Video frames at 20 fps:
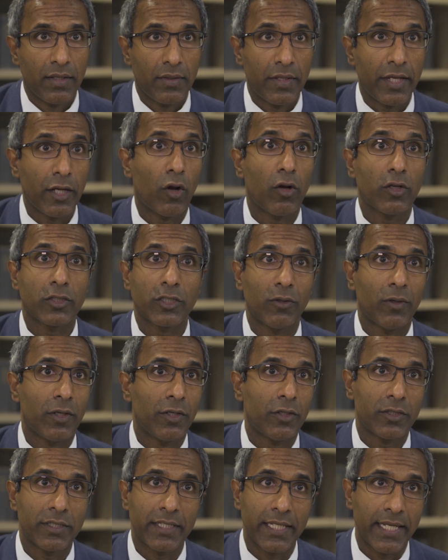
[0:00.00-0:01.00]
They also
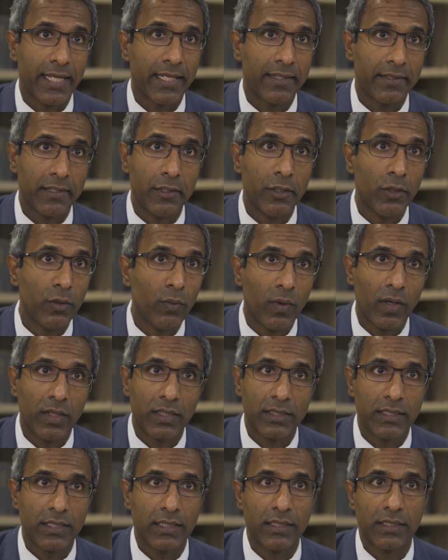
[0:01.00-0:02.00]
understand the
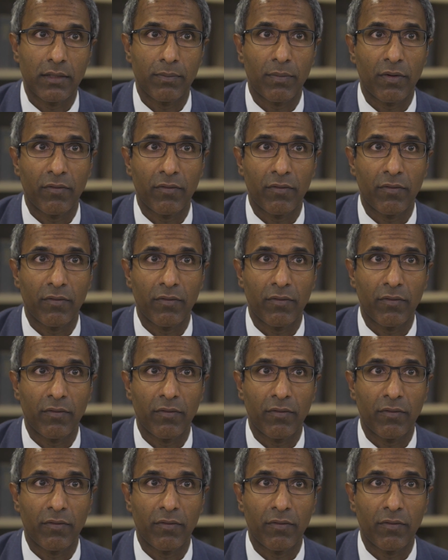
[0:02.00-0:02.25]
nuances of